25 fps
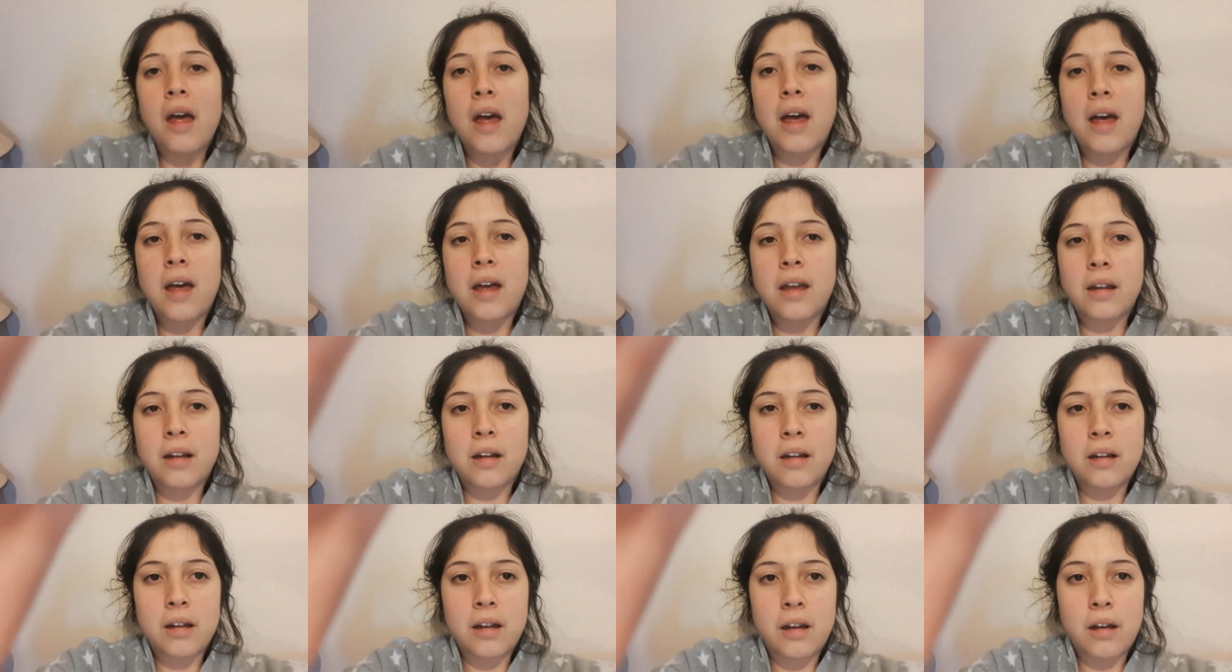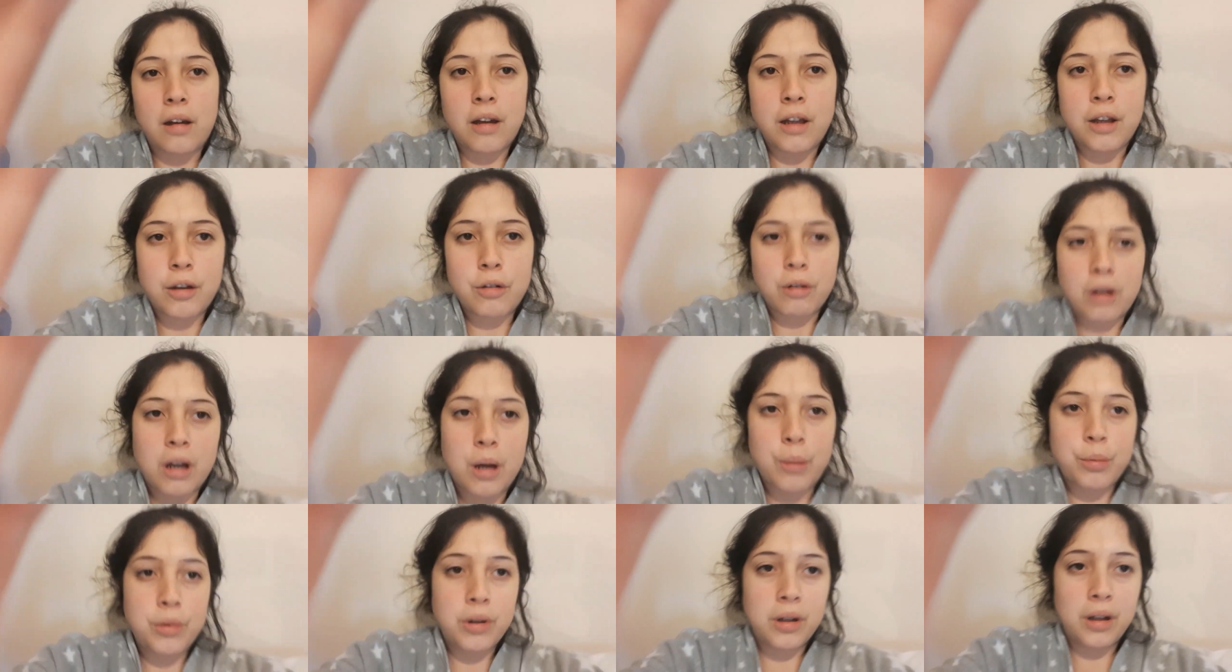And I
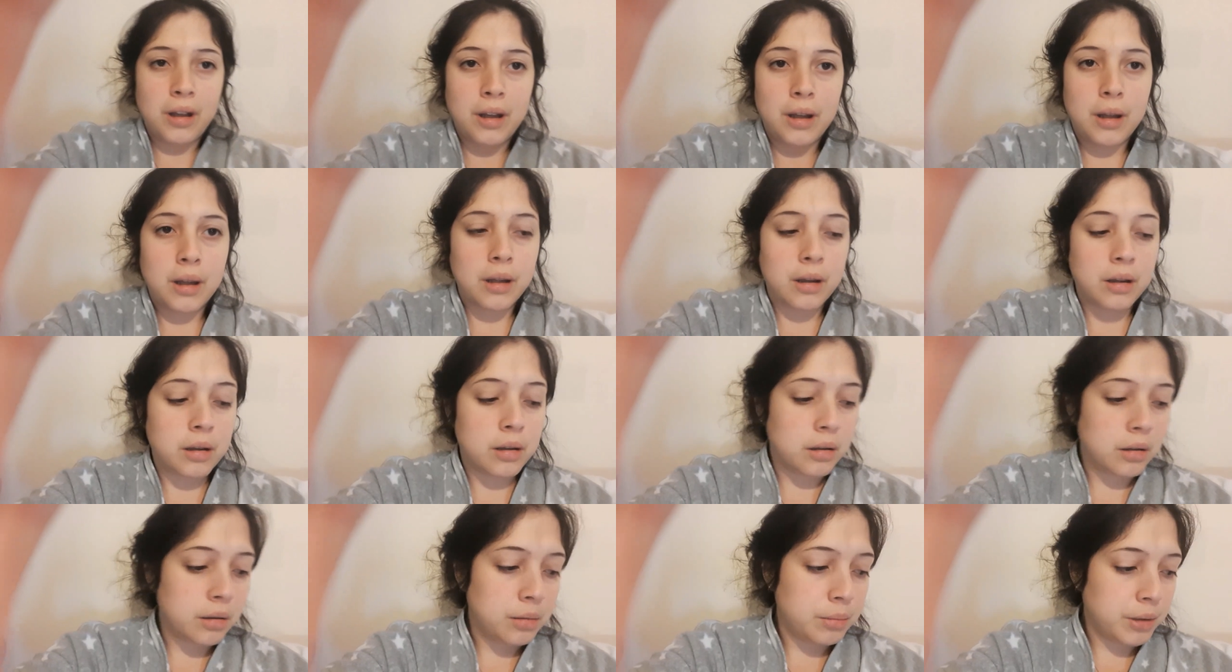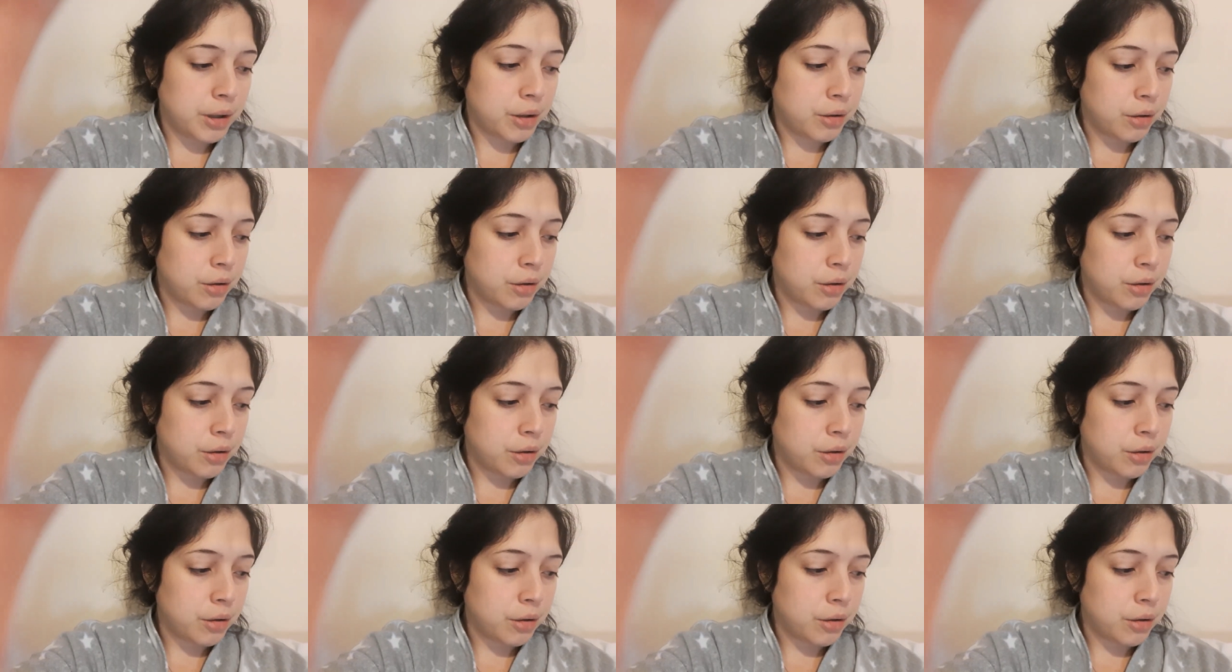grabbed my